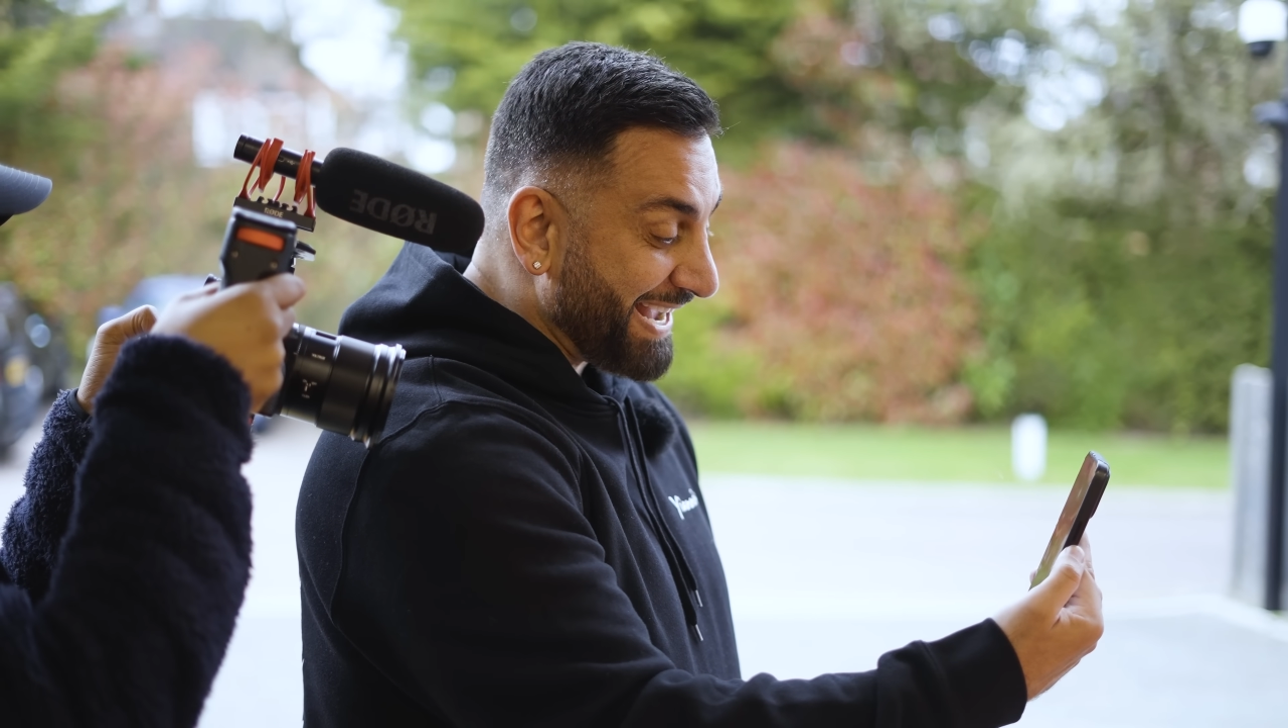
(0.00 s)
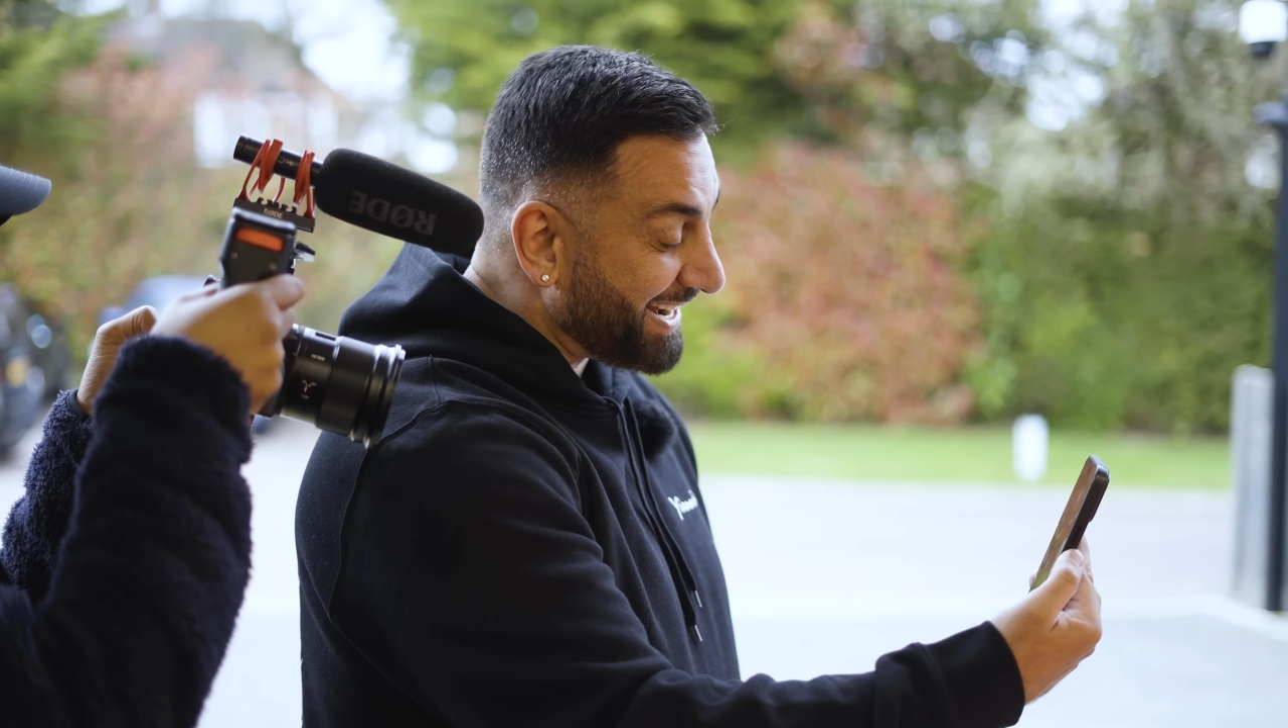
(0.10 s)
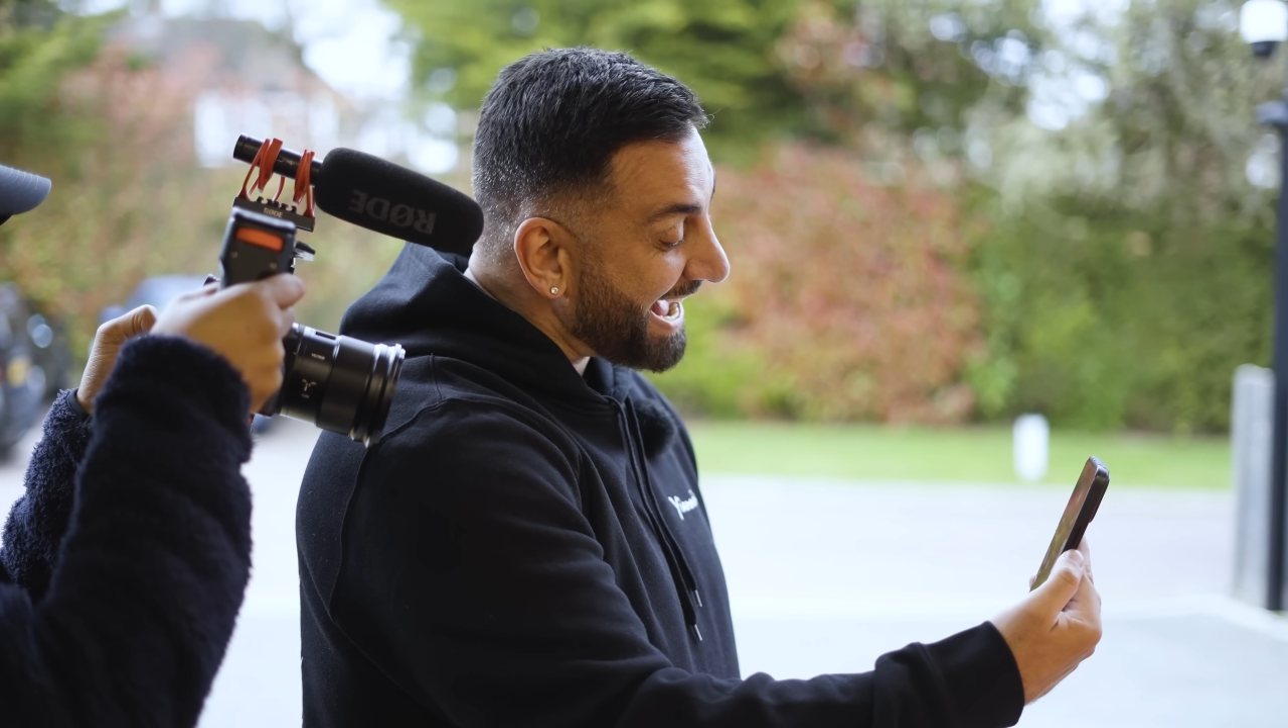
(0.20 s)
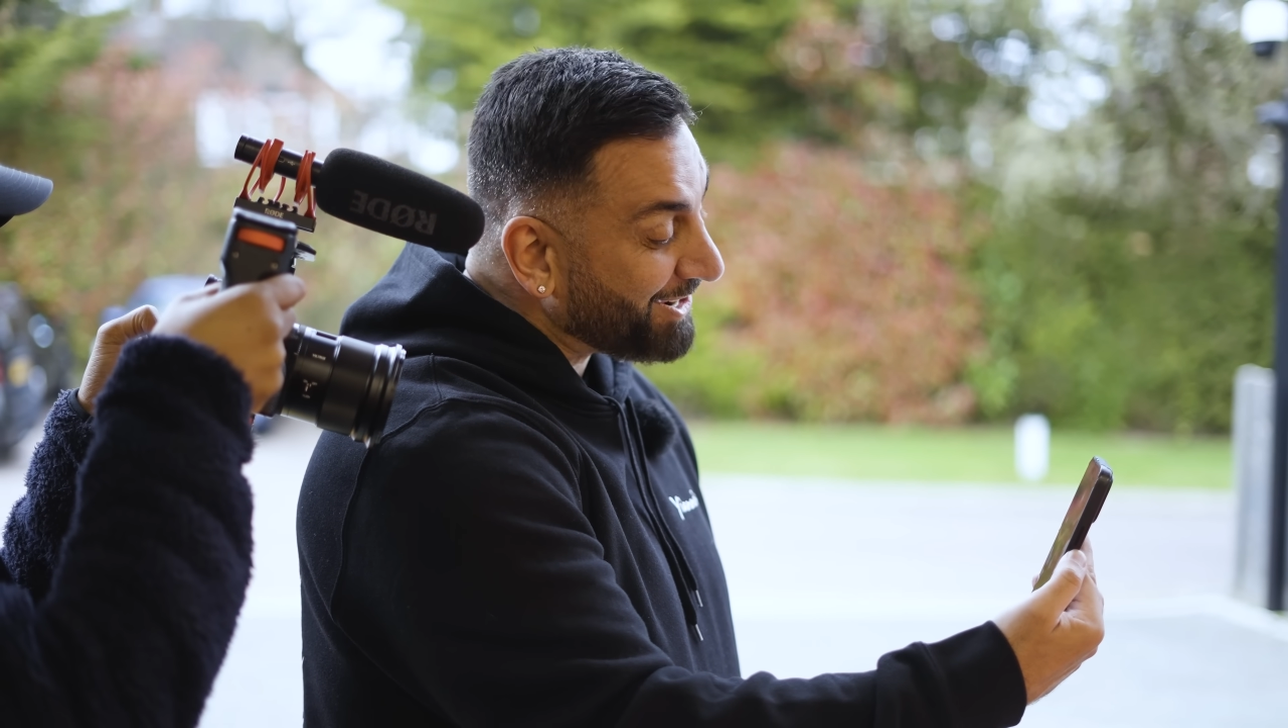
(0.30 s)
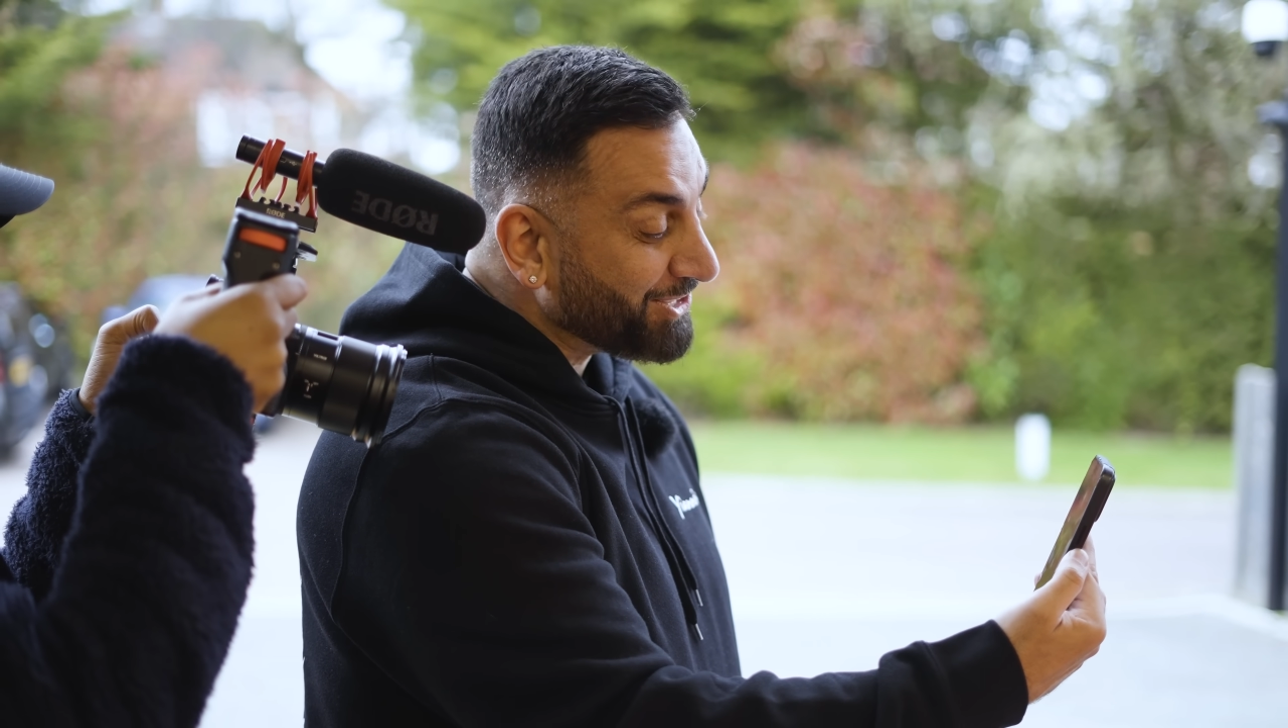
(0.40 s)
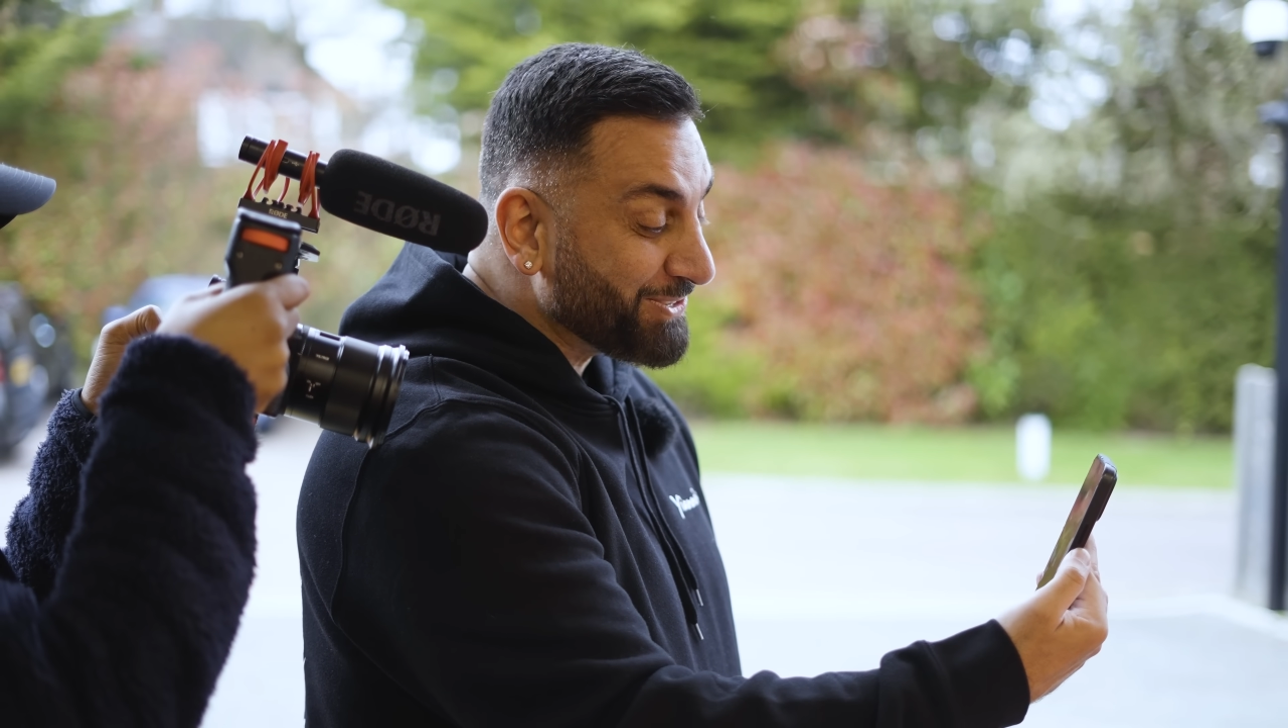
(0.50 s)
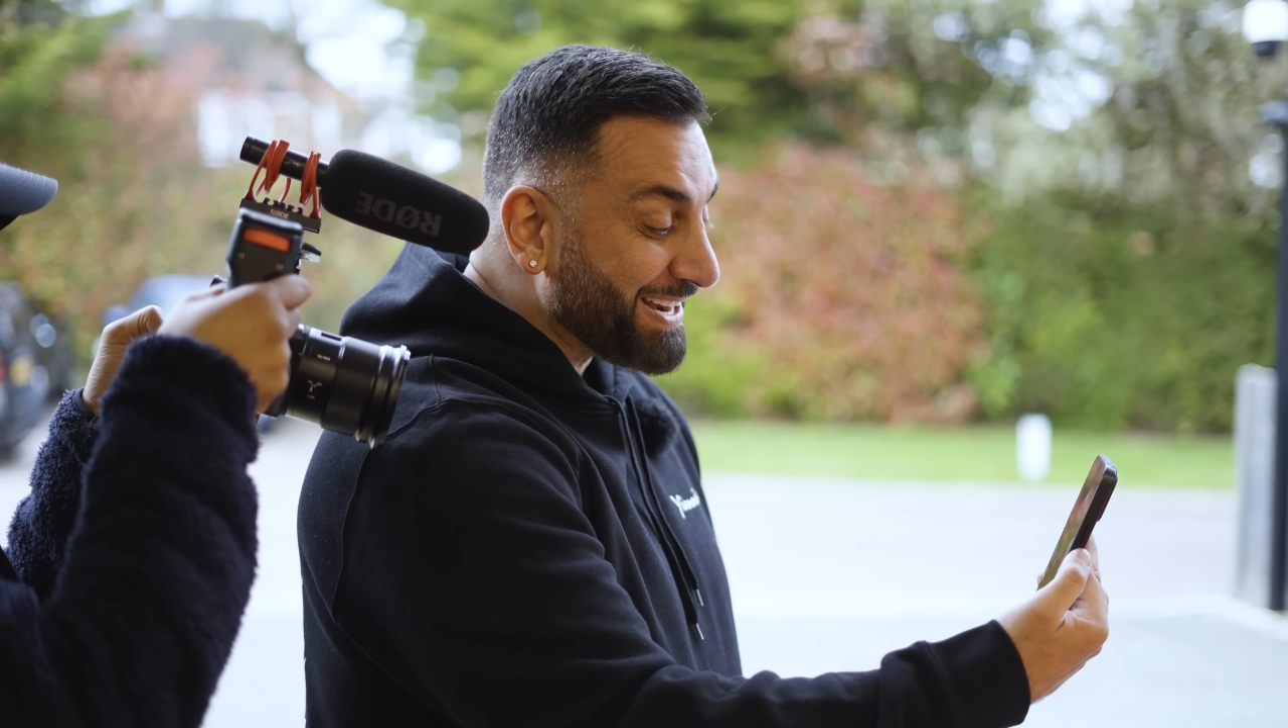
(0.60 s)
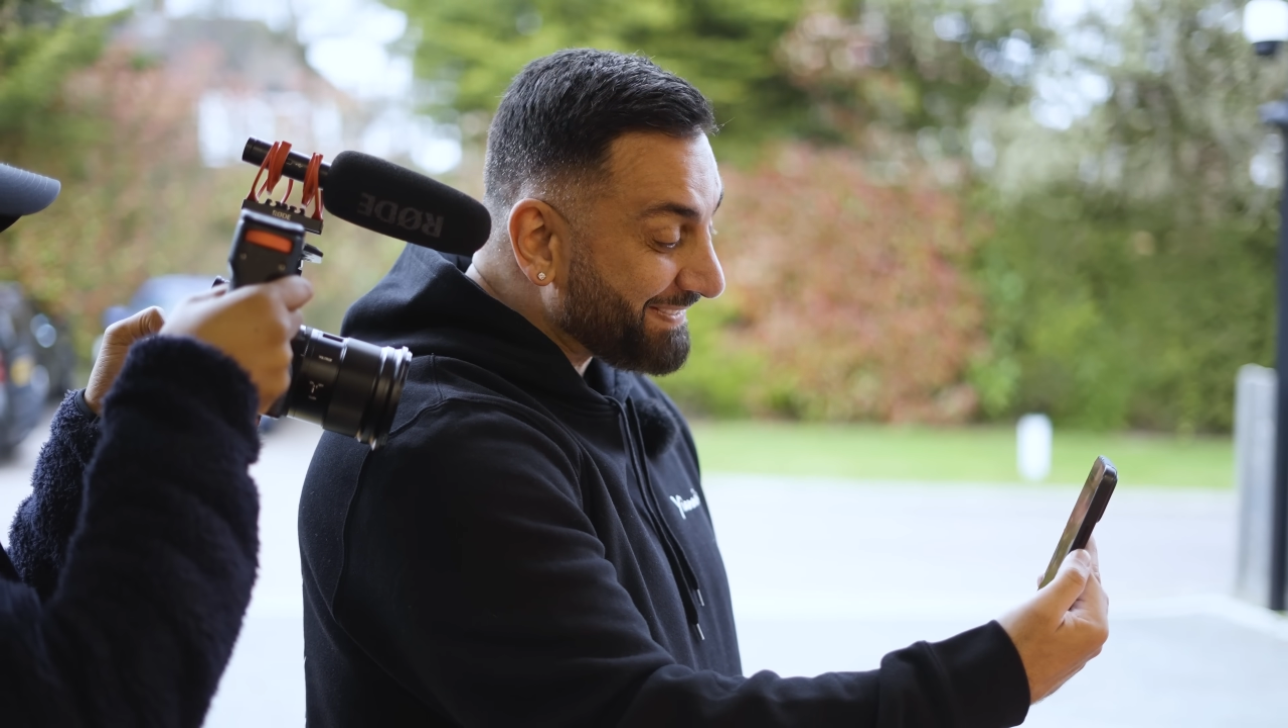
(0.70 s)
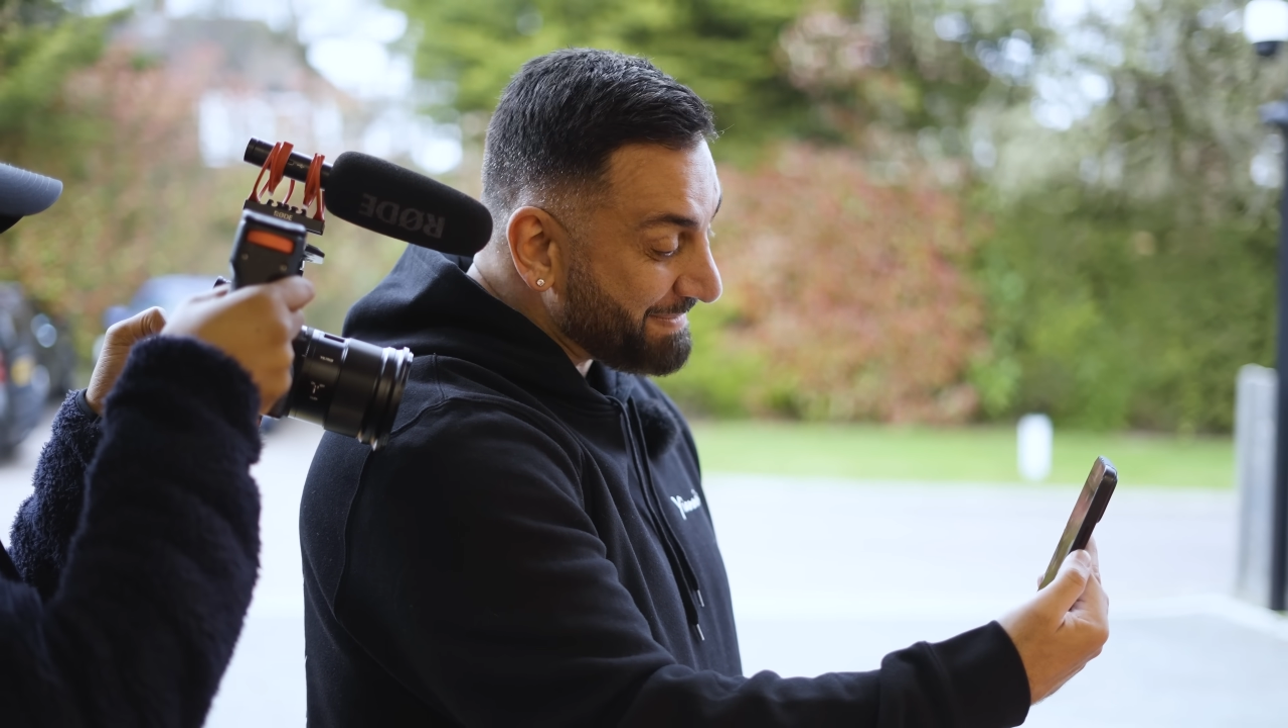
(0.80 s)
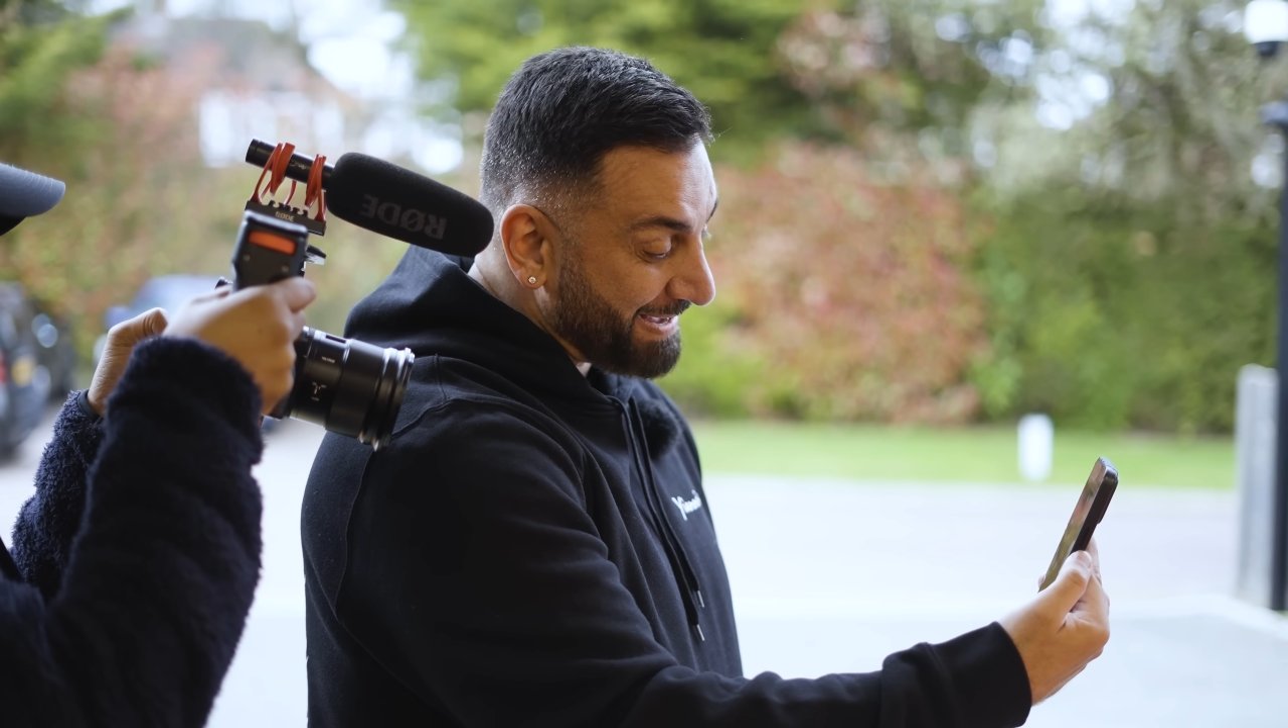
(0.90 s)
and I ain't gotta do
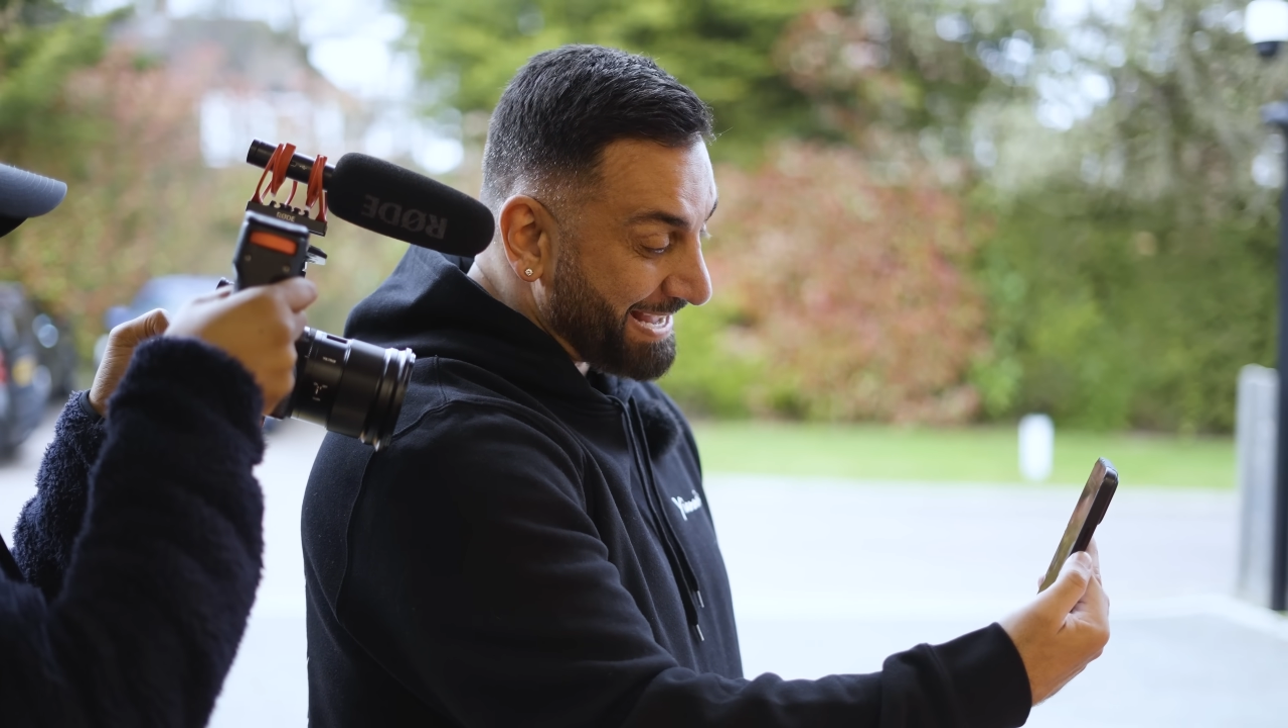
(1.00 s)
nothing,